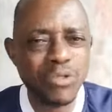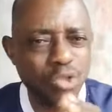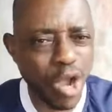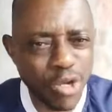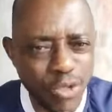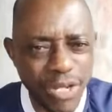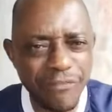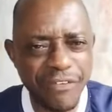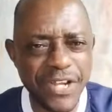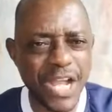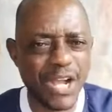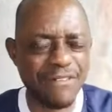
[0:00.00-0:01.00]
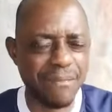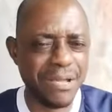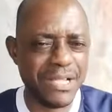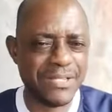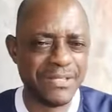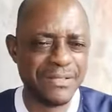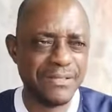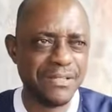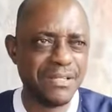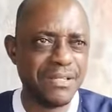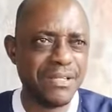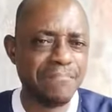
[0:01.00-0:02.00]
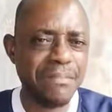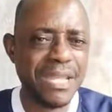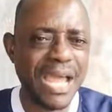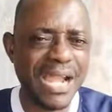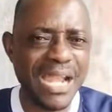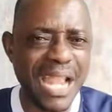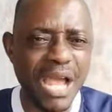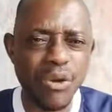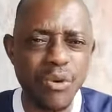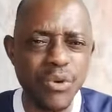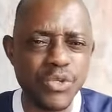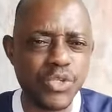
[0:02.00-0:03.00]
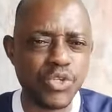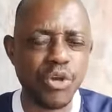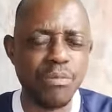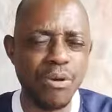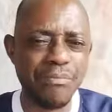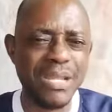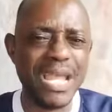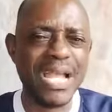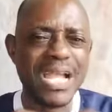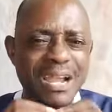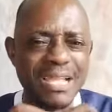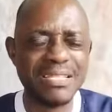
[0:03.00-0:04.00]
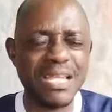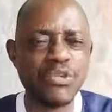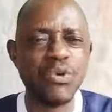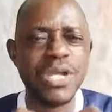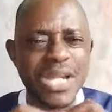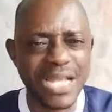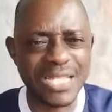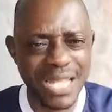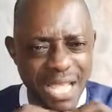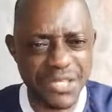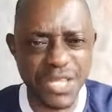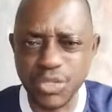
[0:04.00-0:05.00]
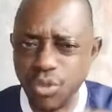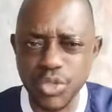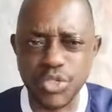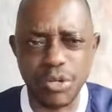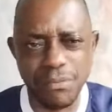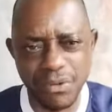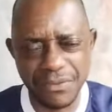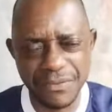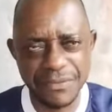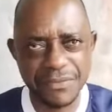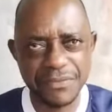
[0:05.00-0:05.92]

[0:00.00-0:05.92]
talk to the federal government. May they allow Oshomo. May they should grant license to Oshomo.